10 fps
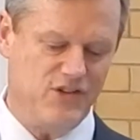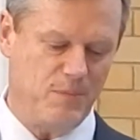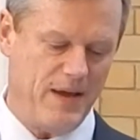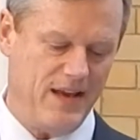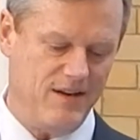
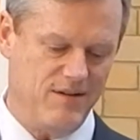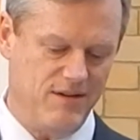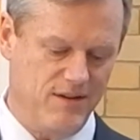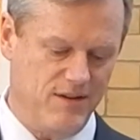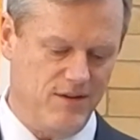spent
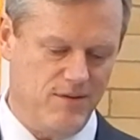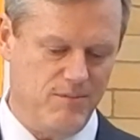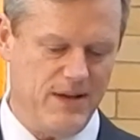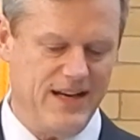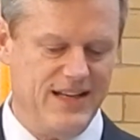
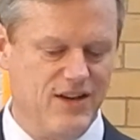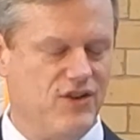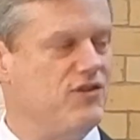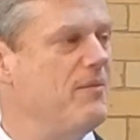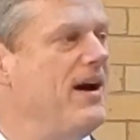many
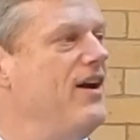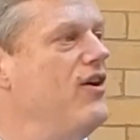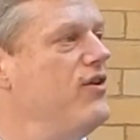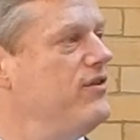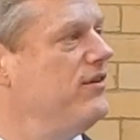years of my
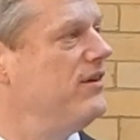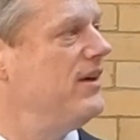own